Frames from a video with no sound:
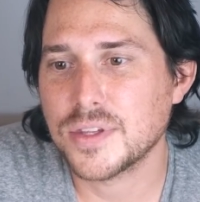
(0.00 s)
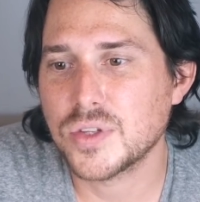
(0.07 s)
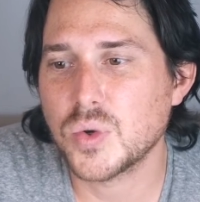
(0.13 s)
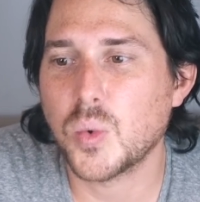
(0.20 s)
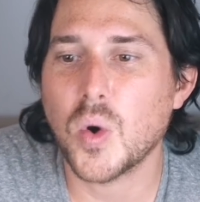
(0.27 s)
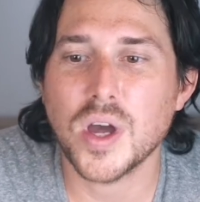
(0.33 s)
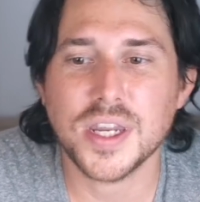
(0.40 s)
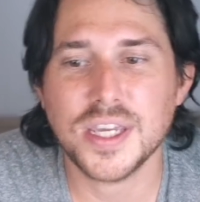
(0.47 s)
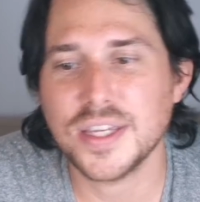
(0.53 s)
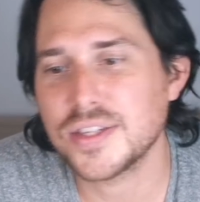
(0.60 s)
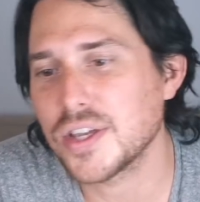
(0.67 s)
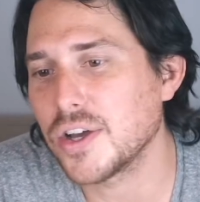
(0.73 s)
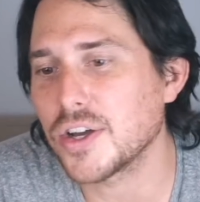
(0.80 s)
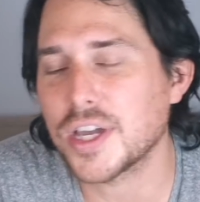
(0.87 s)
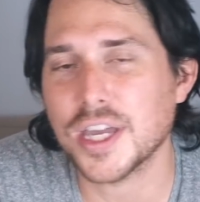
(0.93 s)
20s
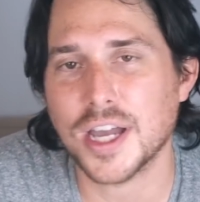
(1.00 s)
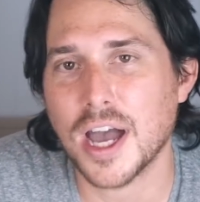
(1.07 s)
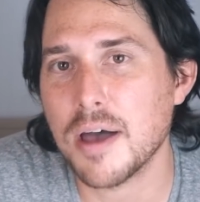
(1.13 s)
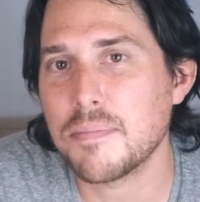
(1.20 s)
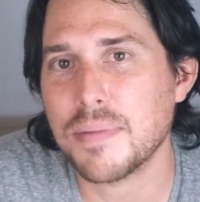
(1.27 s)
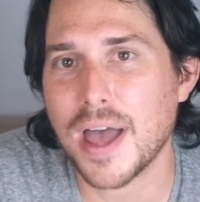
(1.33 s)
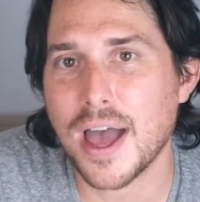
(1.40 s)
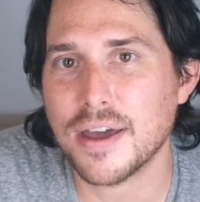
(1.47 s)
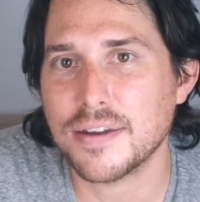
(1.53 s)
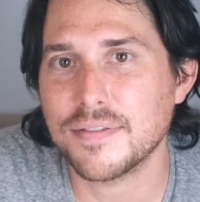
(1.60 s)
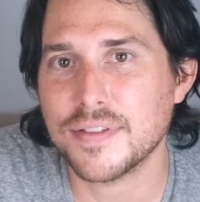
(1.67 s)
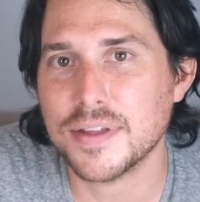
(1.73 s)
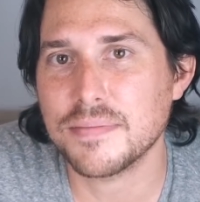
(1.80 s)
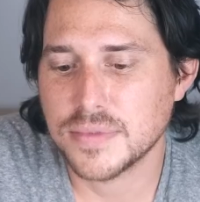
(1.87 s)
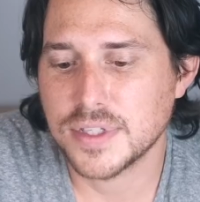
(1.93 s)
hooking up out
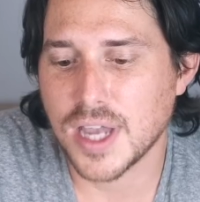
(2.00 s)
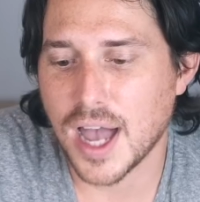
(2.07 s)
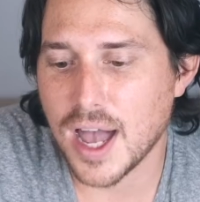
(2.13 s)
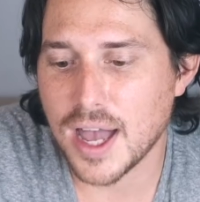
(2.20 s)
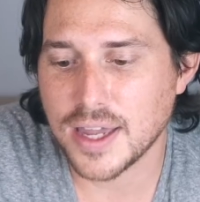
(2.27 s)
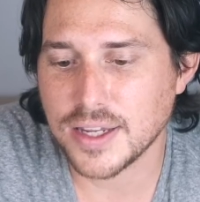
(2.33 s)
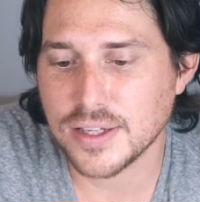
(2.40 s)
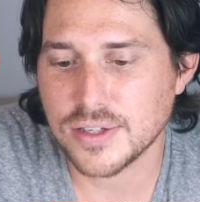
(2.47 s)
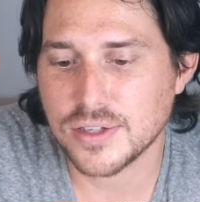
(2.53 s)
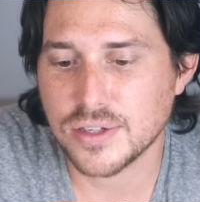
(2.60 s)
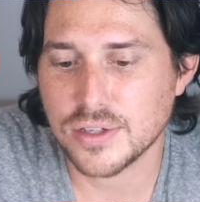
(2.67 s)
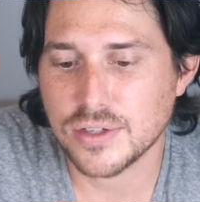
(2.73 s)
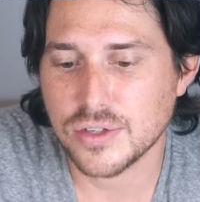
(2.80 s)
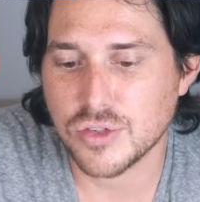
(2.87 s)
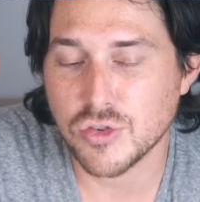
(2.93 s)
of them. Todd
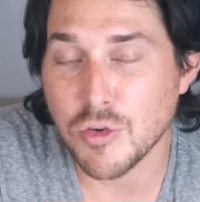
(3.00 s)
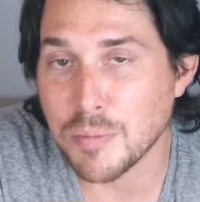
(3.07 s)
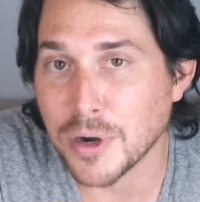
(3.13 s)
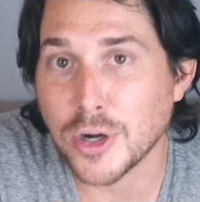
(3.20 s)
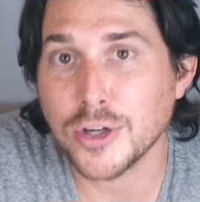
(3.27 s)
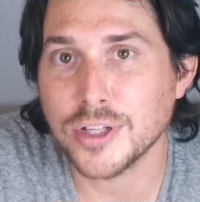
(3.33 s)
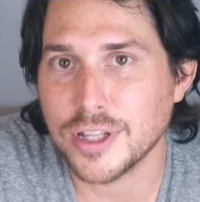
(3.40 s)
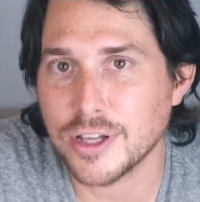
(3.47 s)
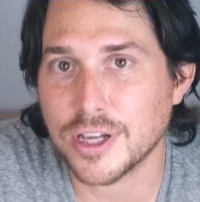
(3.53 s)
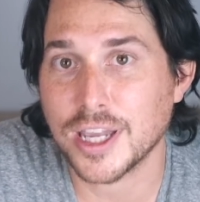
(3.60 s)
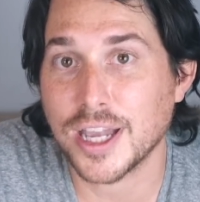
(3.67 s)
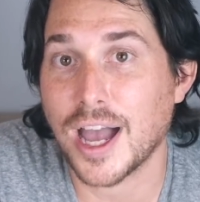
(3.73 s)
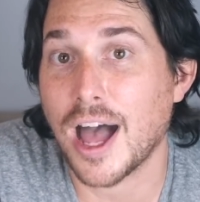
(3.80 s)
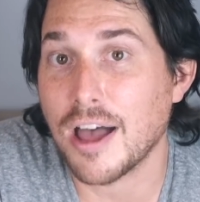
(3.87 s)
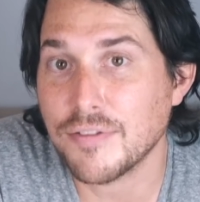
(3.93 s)
is super good
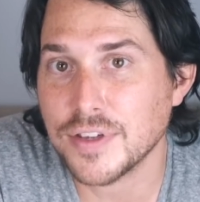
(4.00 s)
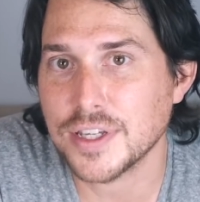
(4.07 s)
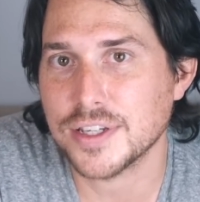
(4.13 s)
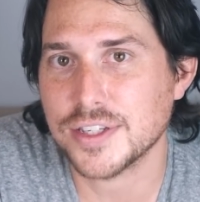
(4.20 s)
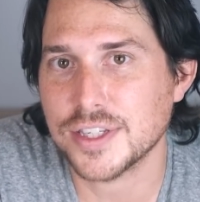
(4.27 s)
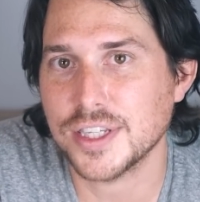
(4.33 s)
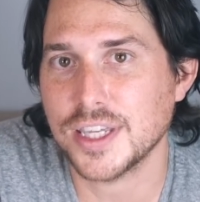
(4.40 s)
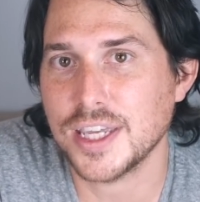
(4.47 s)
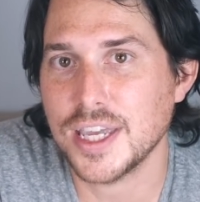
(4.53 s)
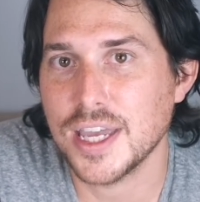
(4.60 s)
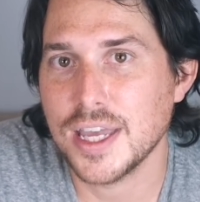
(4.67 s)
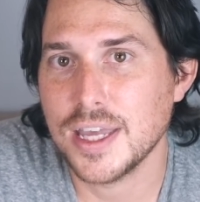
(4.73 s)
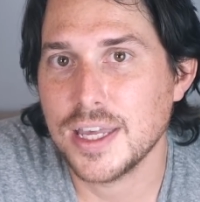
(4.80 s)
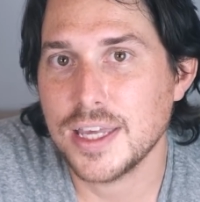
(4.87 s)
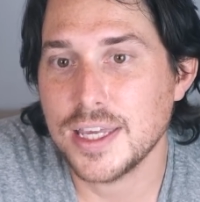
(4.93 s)
looking, obviously.
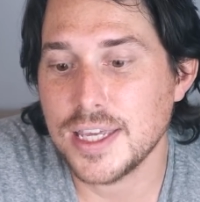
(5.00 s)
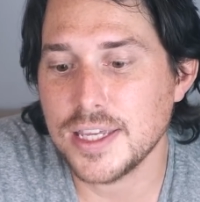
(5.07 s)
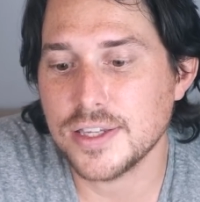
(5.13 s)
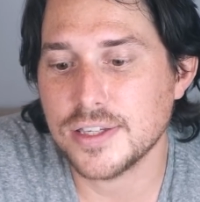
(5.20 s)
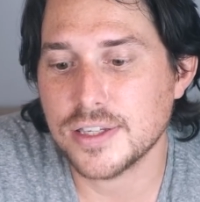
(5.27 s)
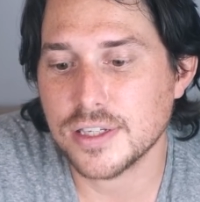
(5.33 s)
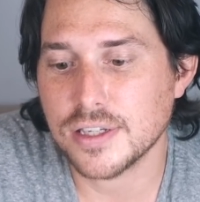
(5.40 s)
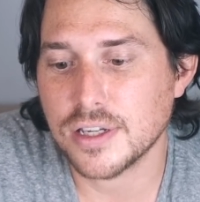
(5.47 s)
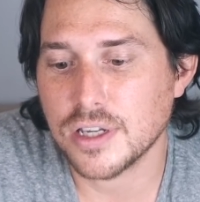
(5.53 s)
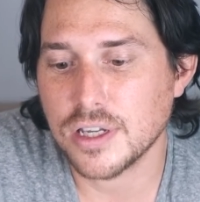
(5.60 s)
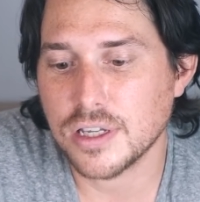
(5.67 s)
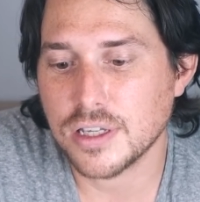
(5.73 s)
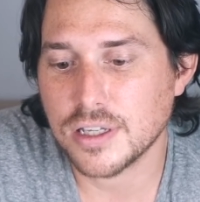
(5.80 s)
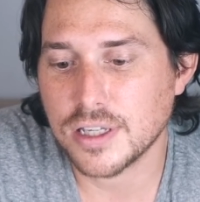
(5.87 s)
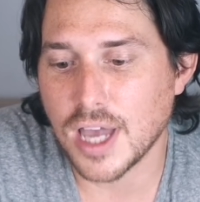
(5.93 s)
He's
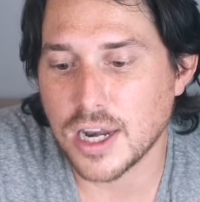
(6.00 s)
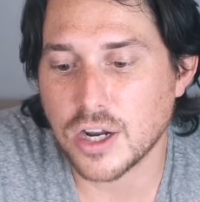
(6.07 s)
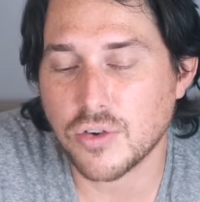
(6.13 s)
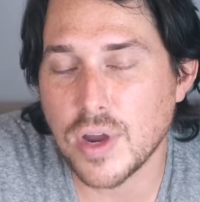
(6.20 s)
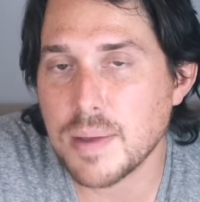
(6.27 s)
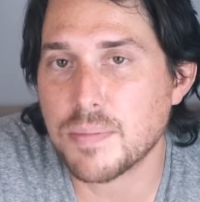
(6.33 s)
got a great